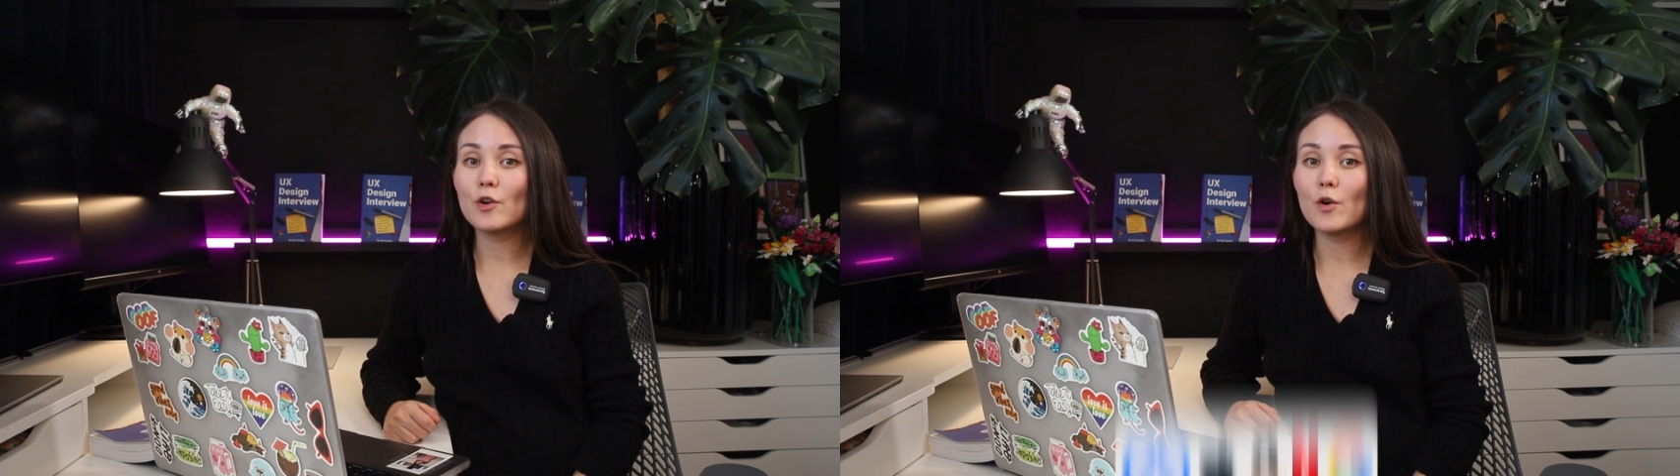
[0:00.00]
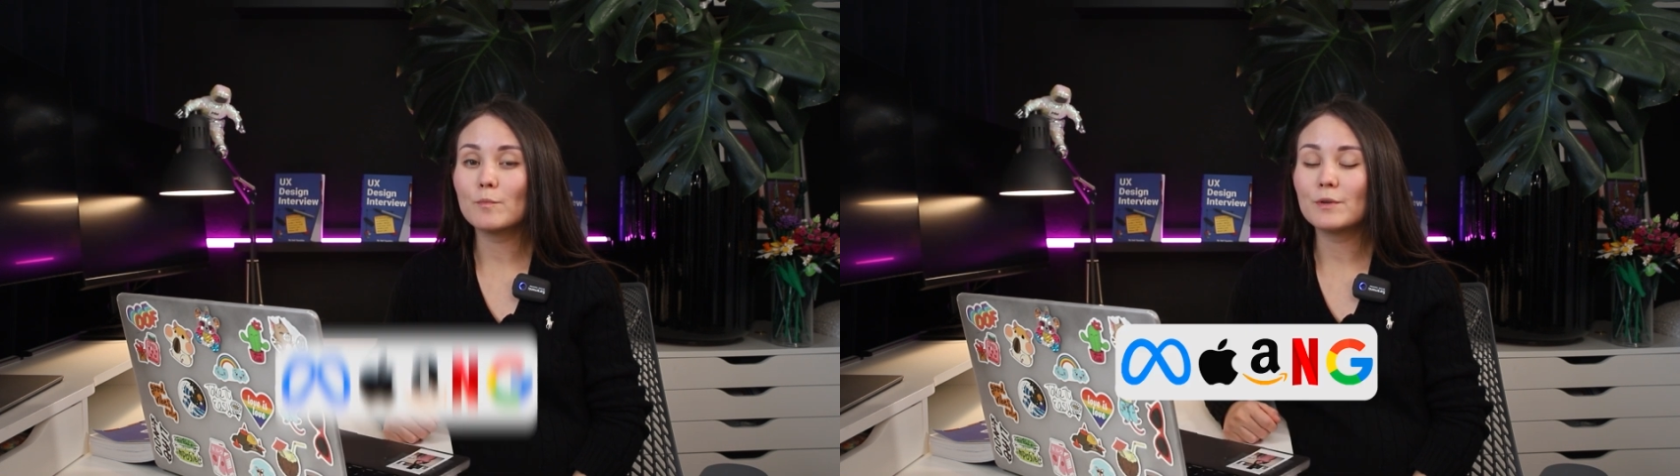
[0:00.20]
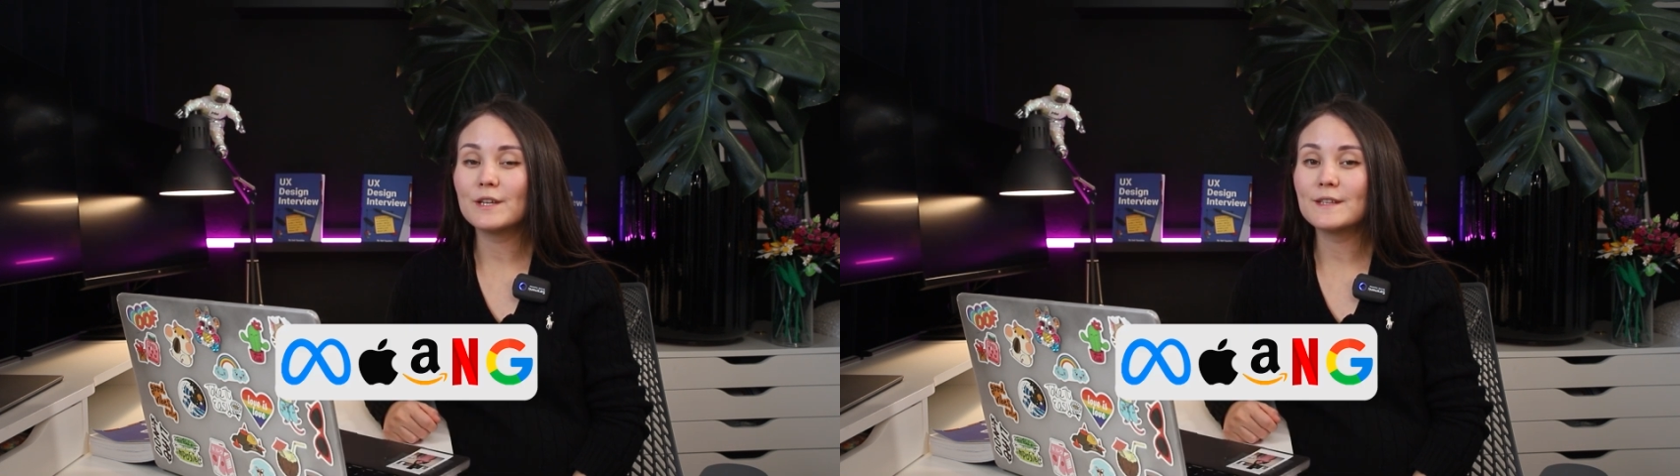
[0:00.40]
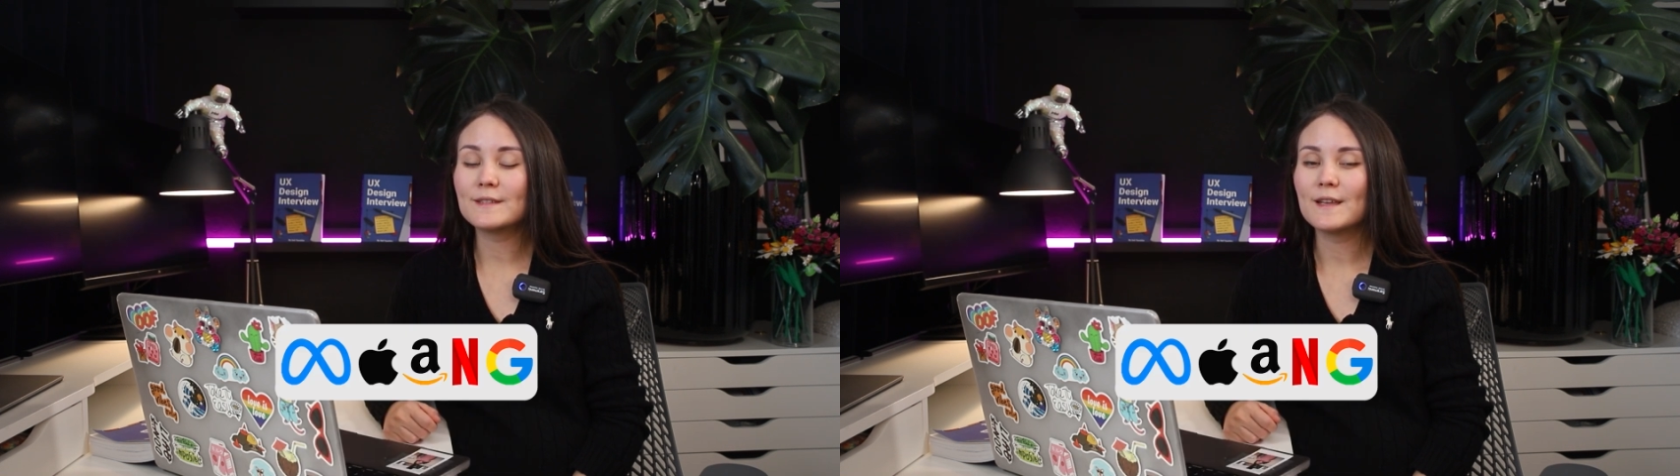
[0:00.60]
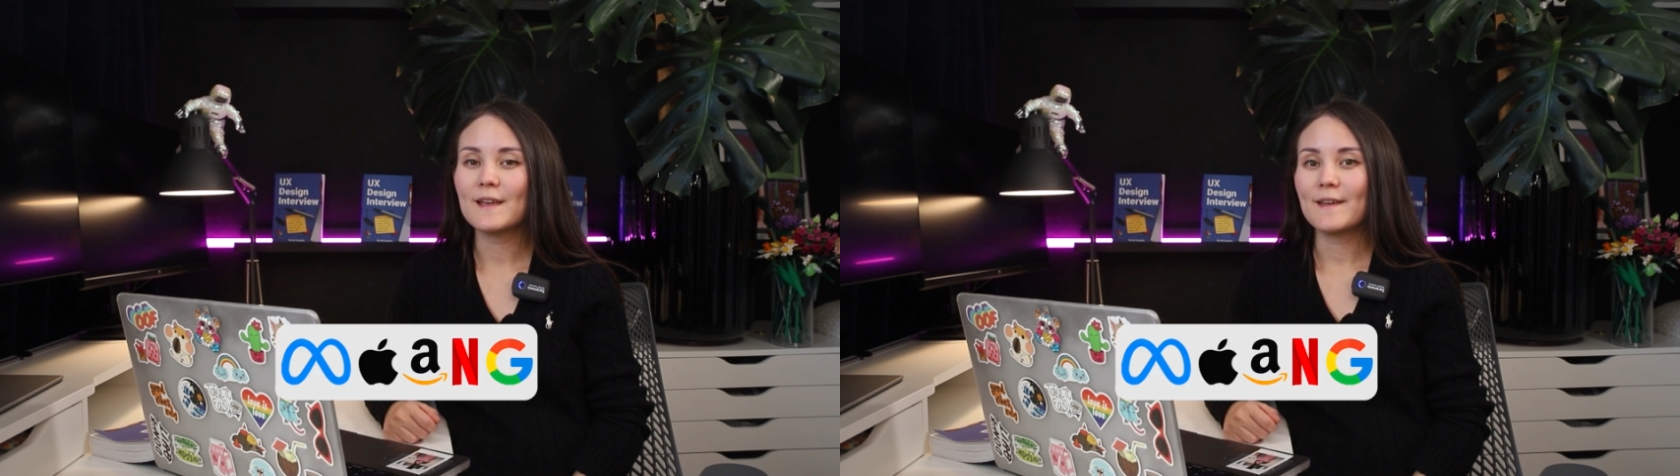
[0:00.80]

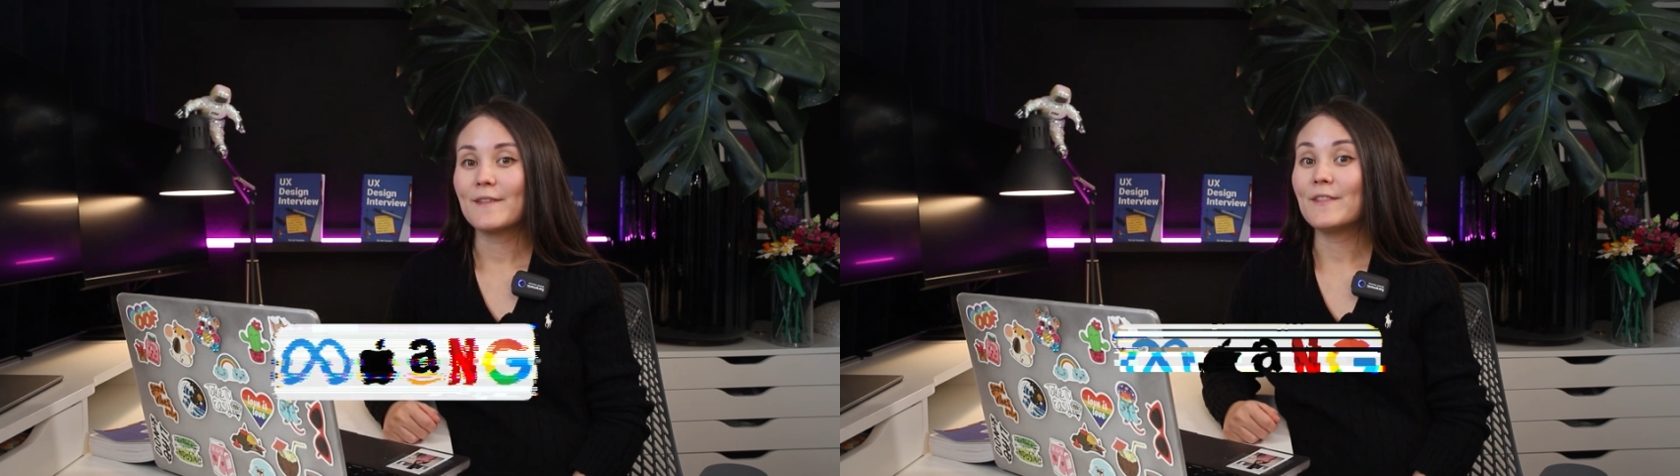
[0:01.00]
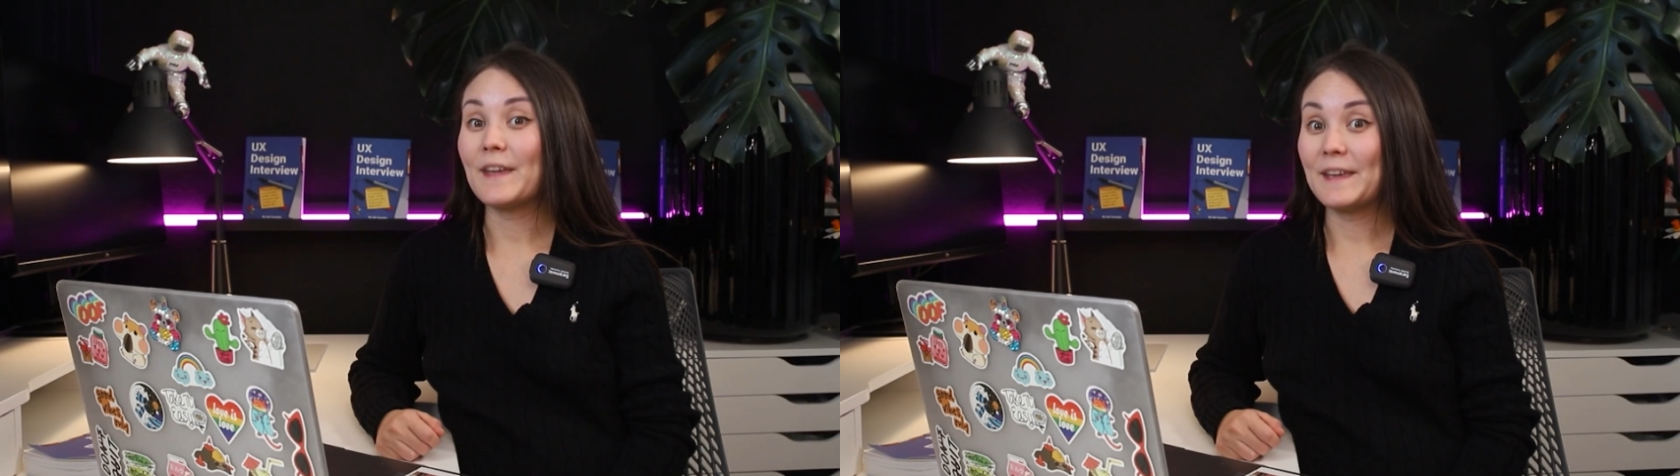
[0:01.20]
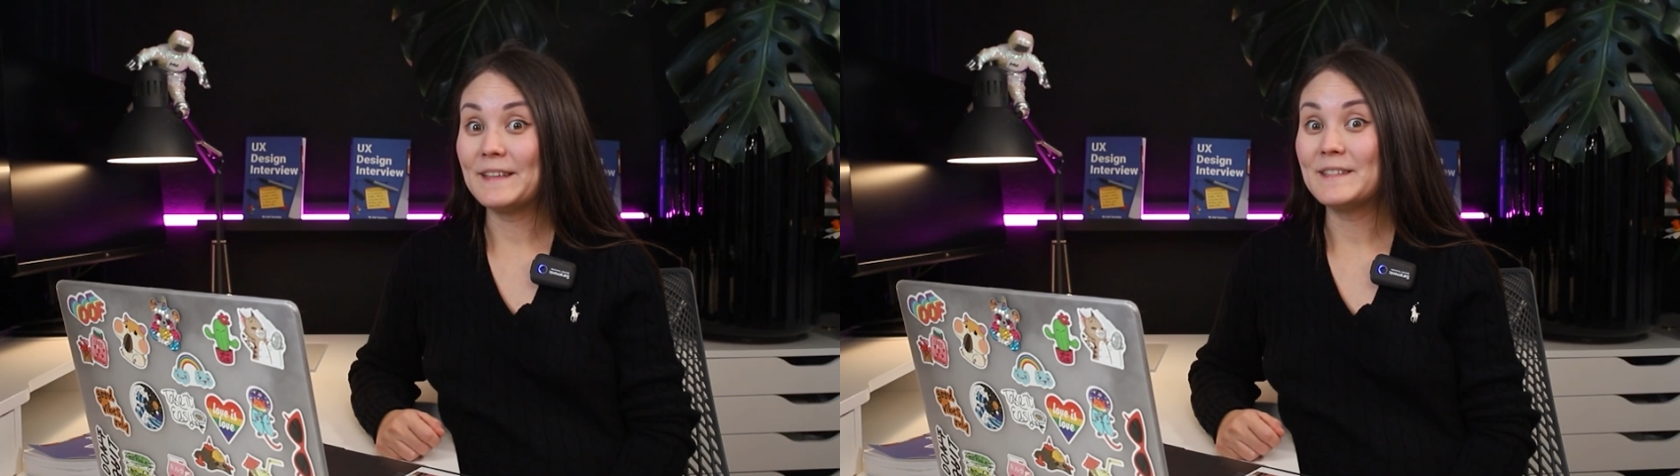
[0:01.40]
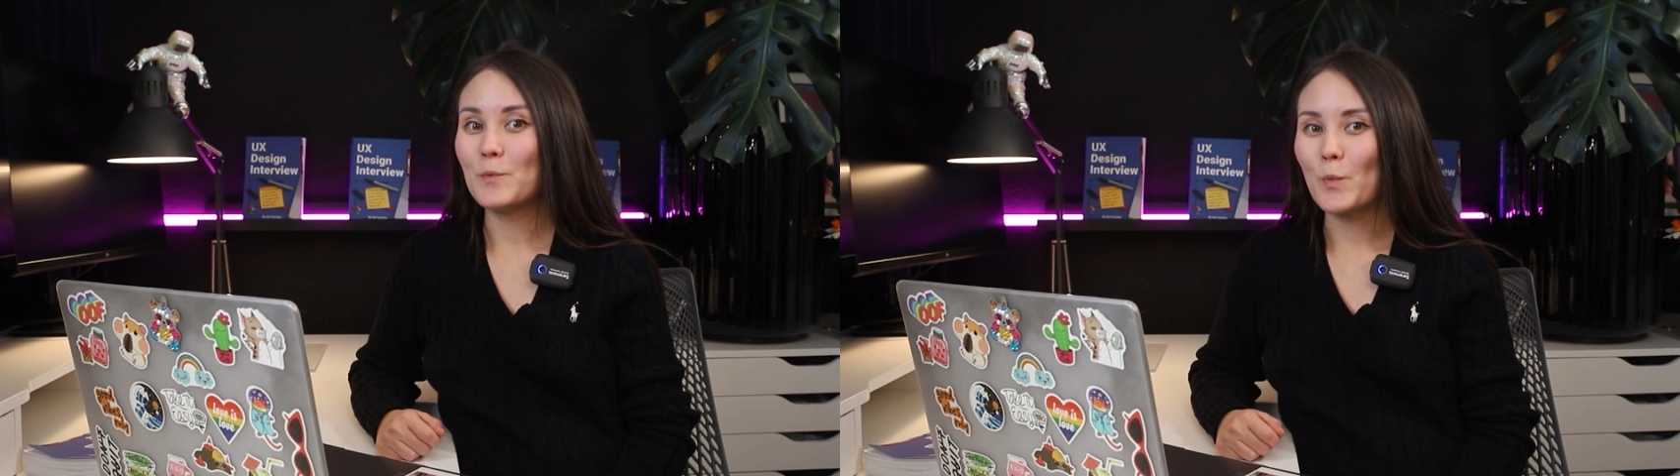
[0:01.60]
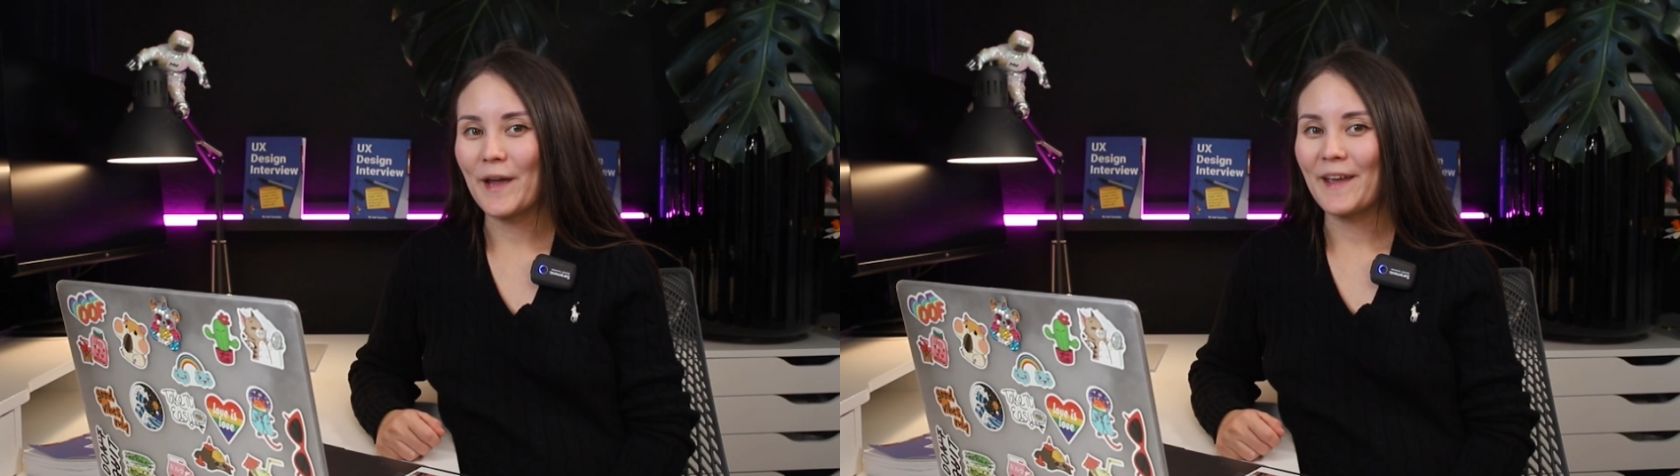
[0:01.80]
companies the easy
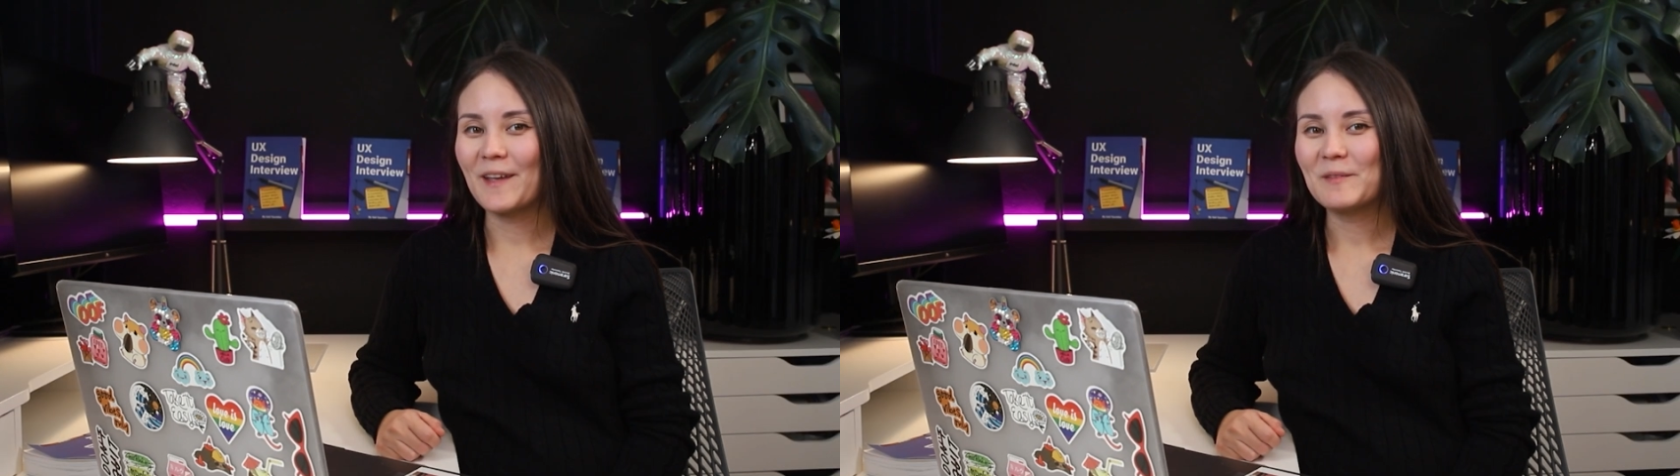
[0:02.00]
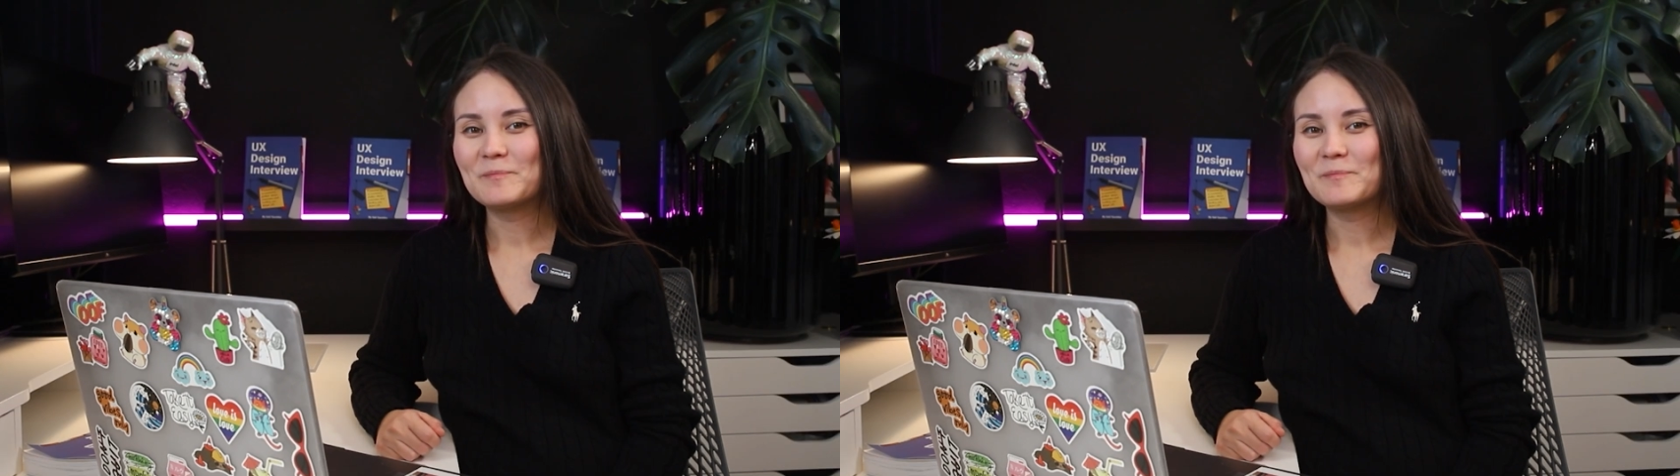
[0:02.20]
way?